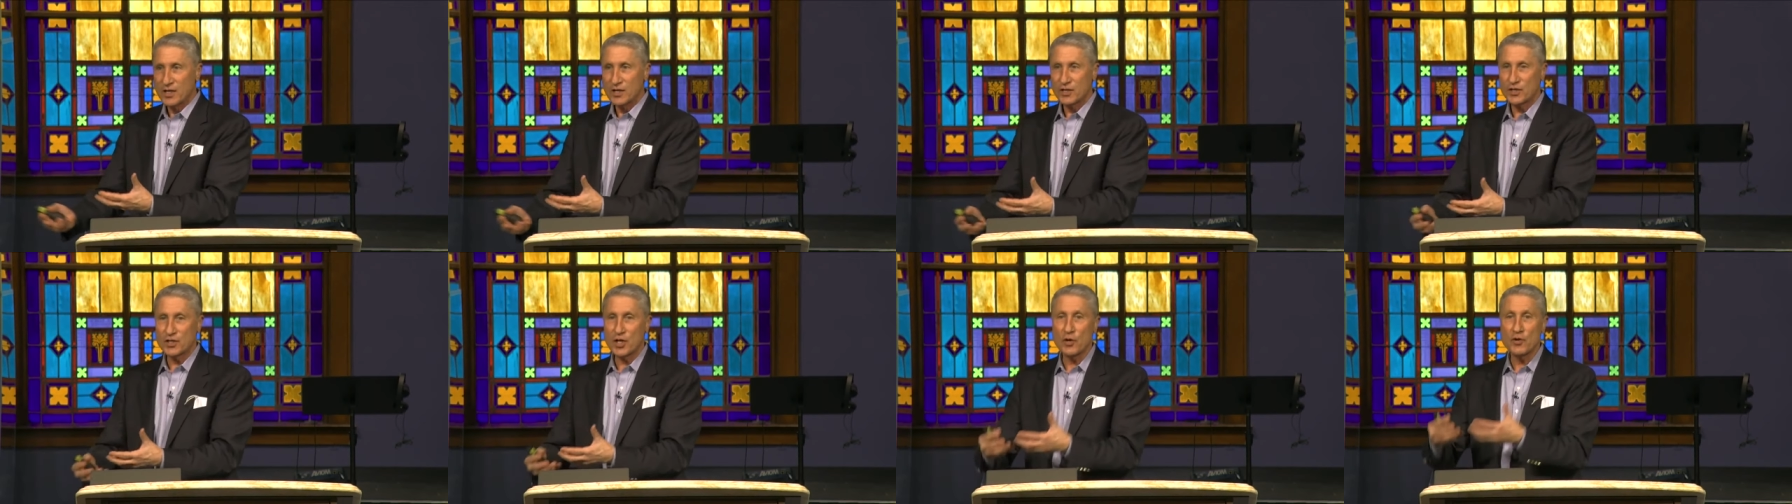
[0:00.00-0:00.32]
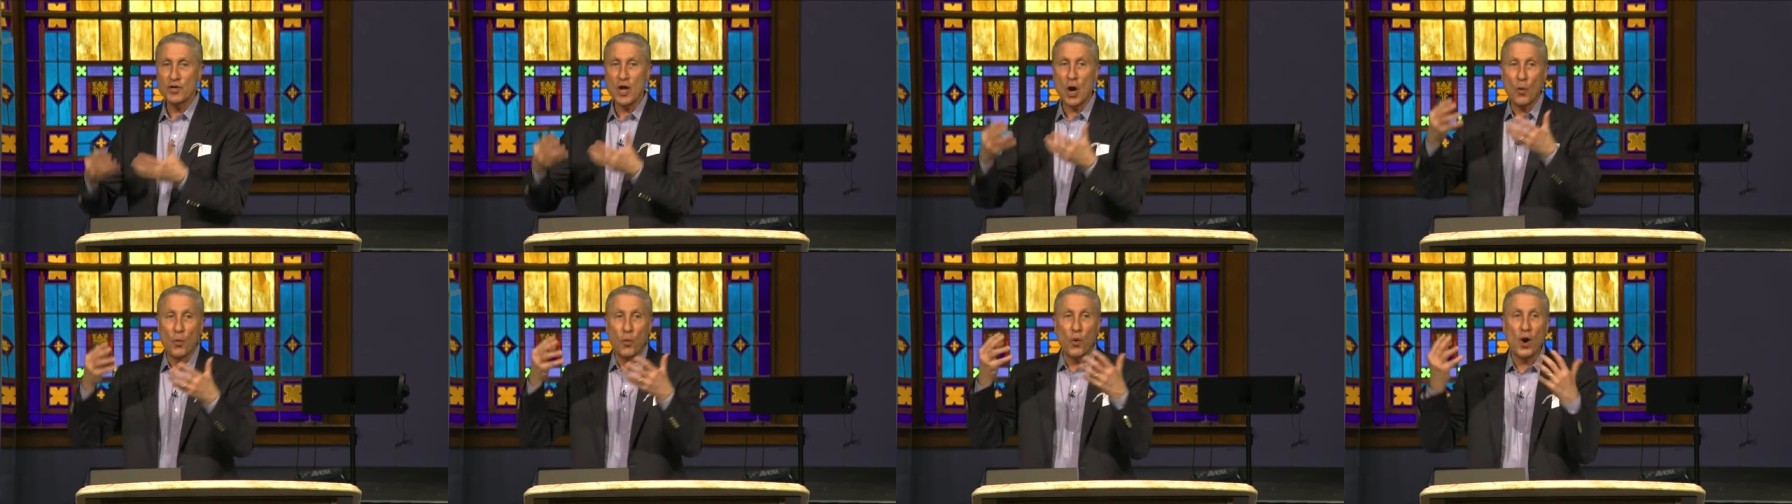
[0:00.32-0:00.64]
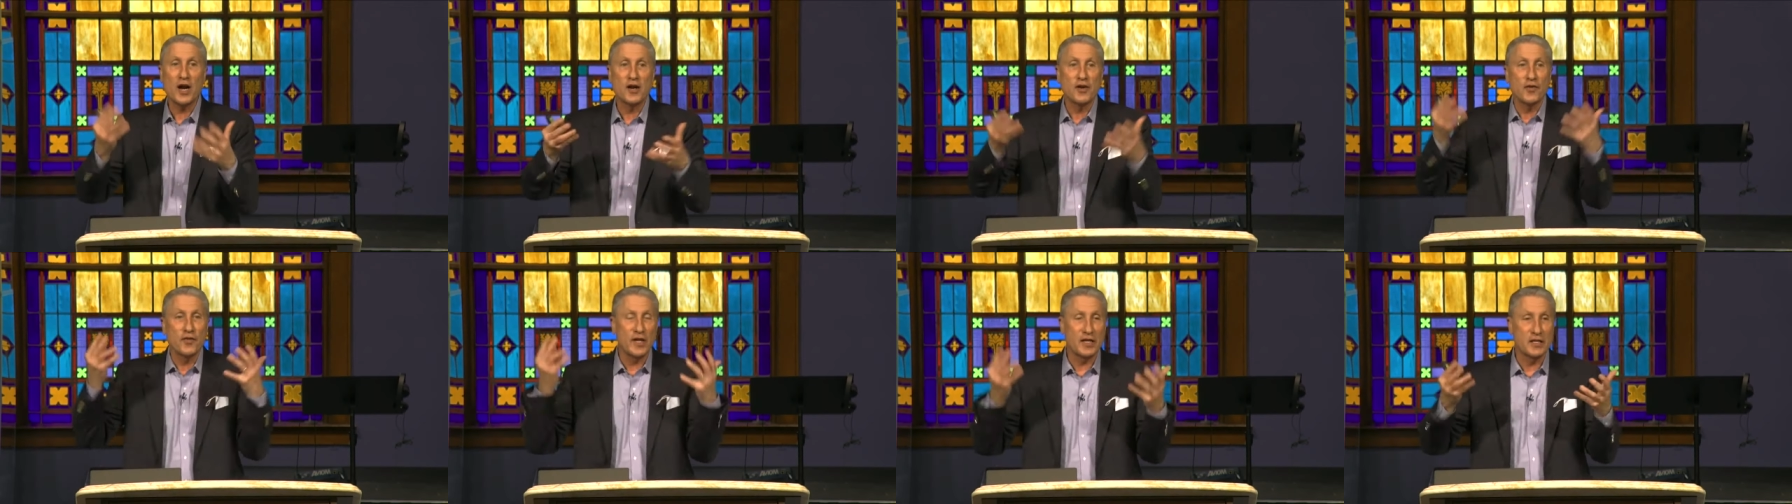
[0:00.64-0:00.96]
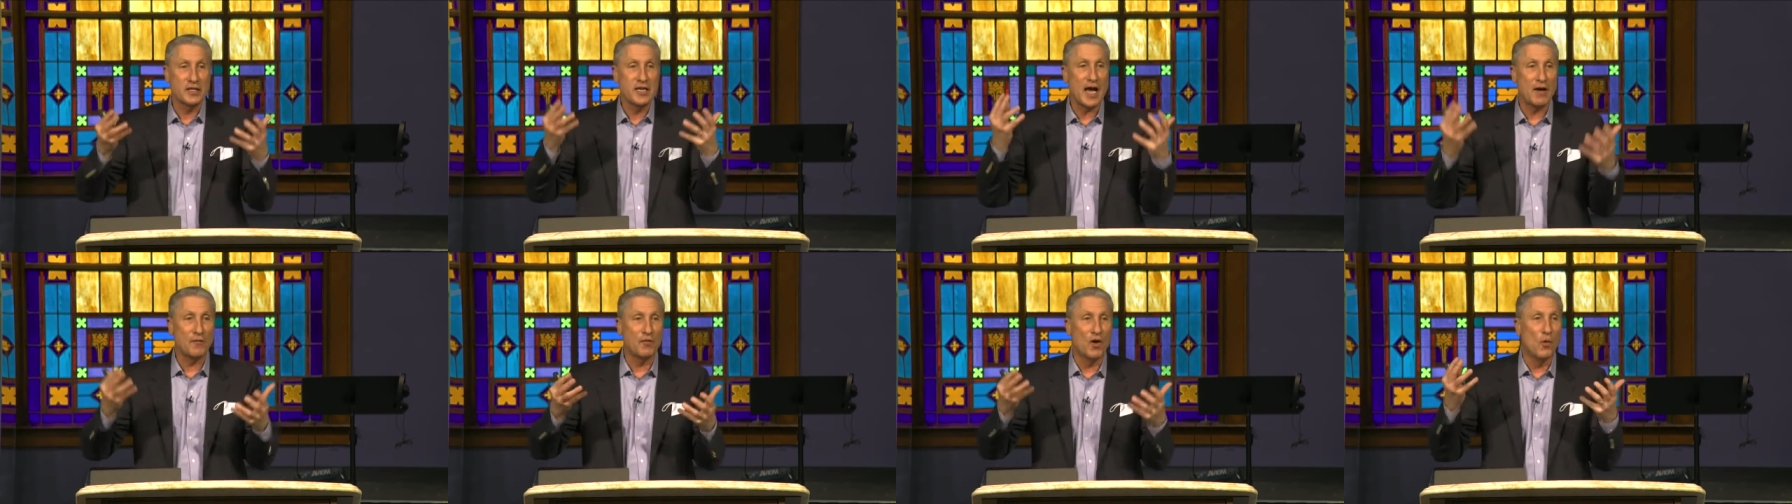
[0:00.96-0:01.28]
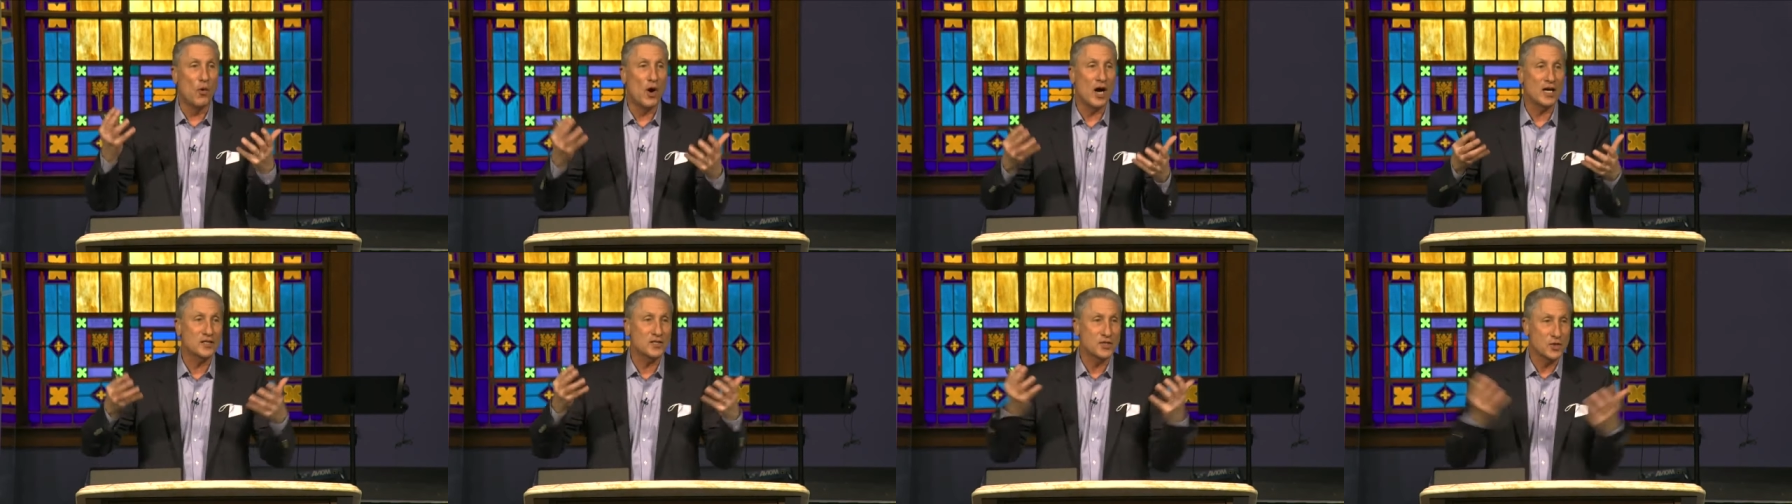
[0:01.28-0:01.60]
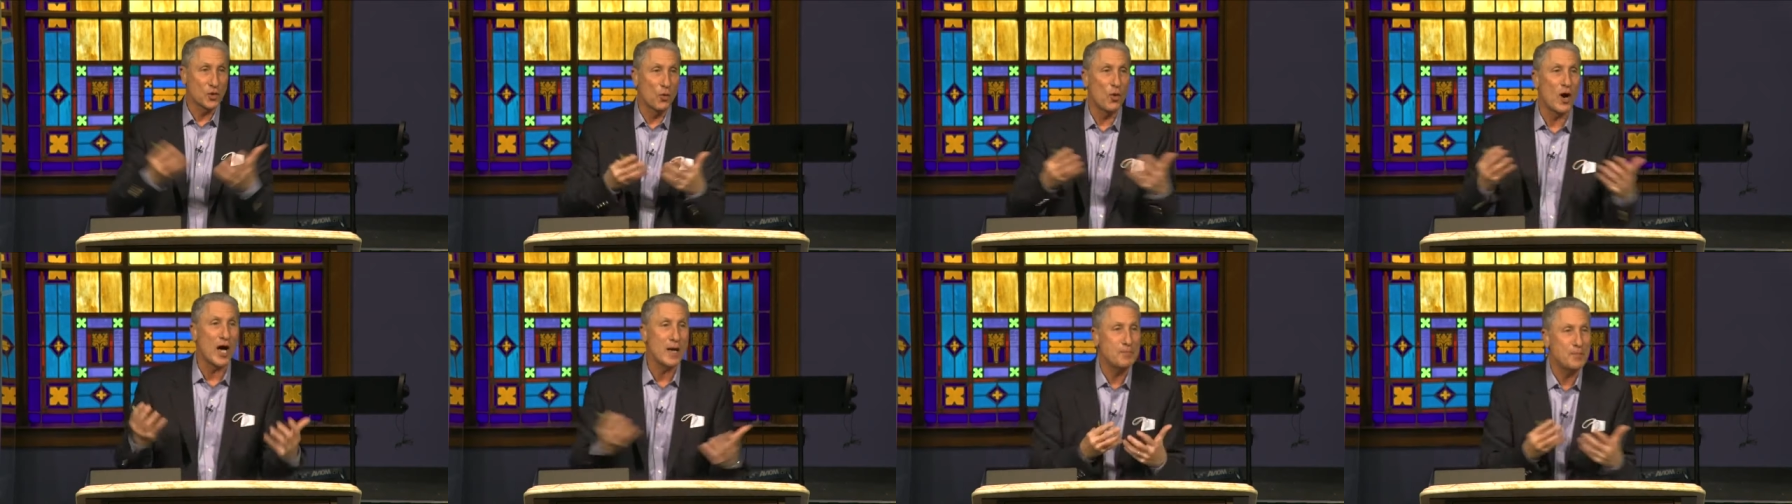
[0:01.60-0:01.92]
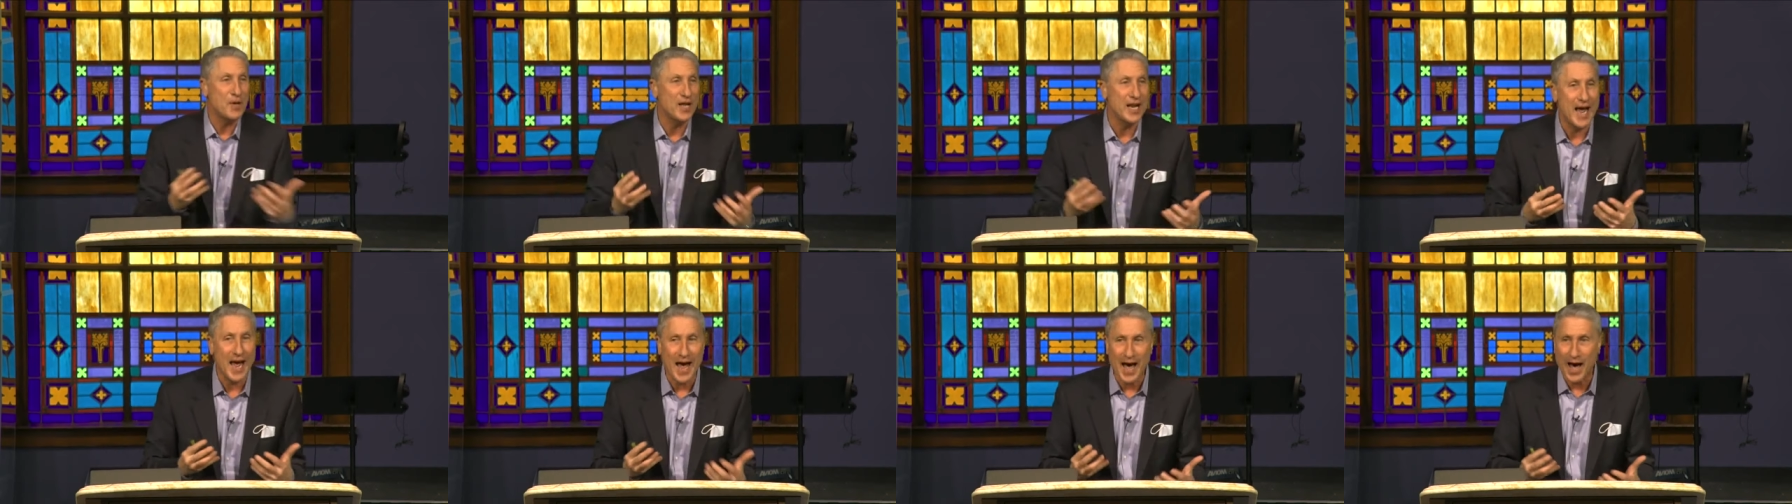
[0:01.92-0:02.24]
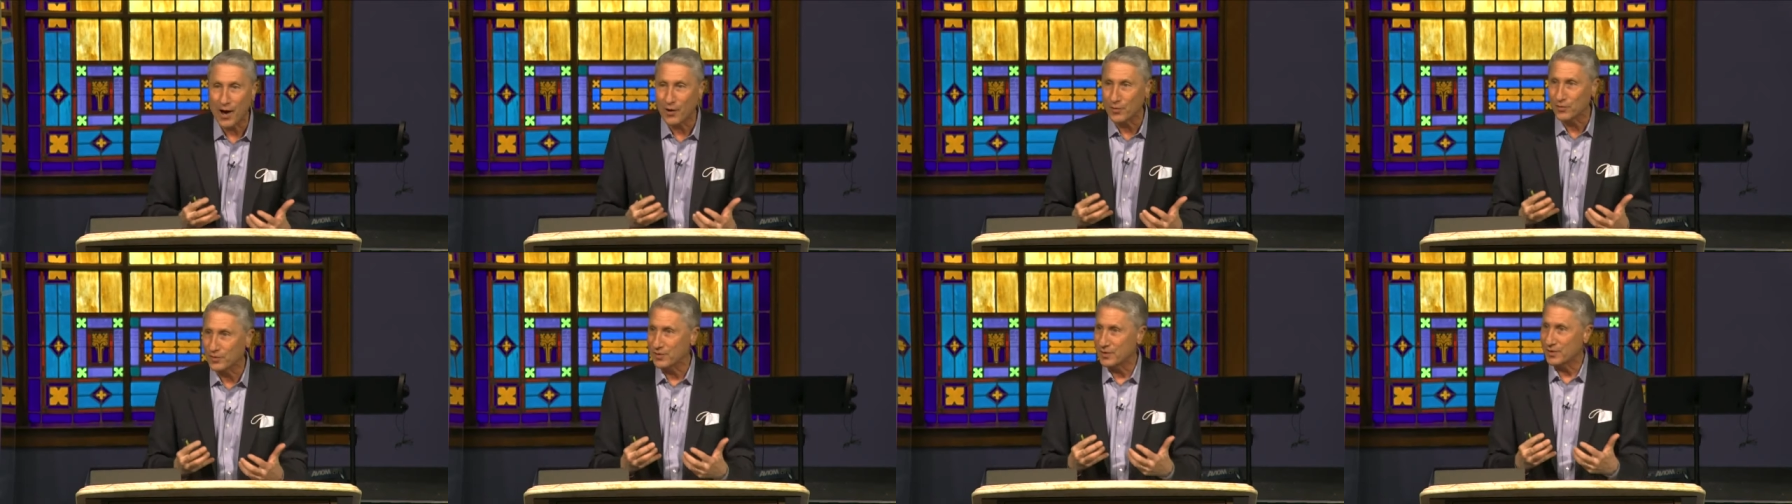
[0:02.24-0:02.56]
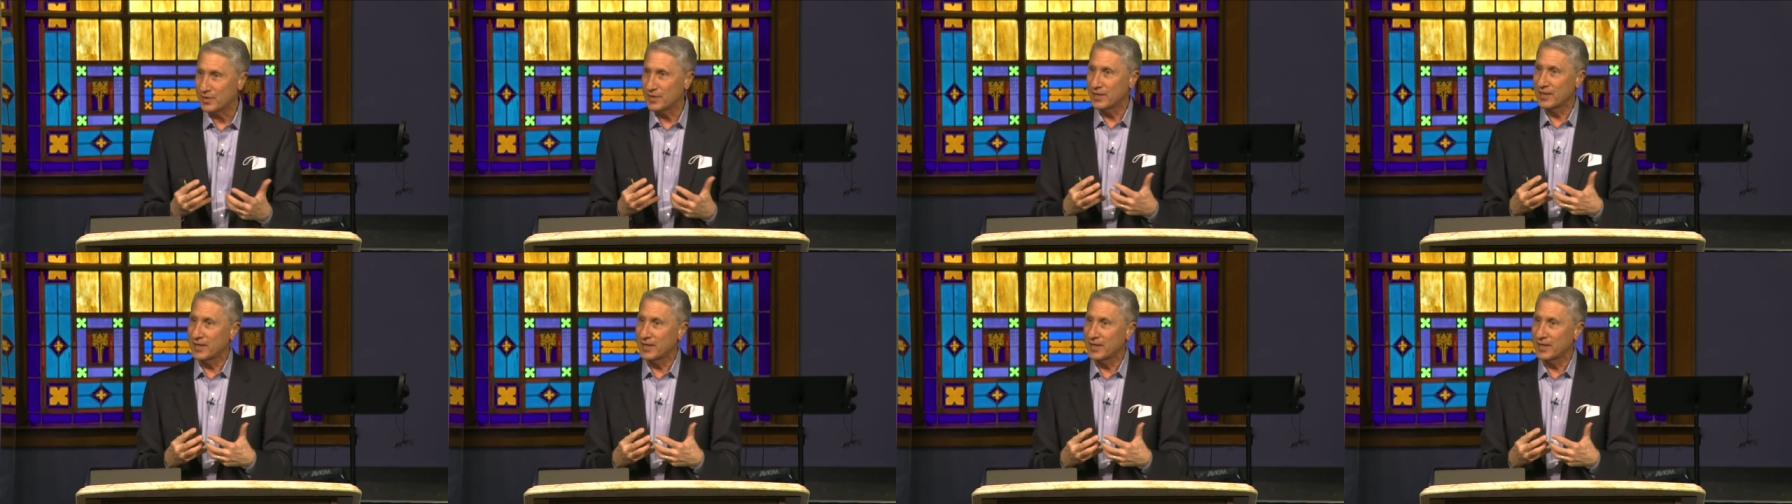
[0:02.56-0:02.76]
So no wonder the devil wants to wipe it out.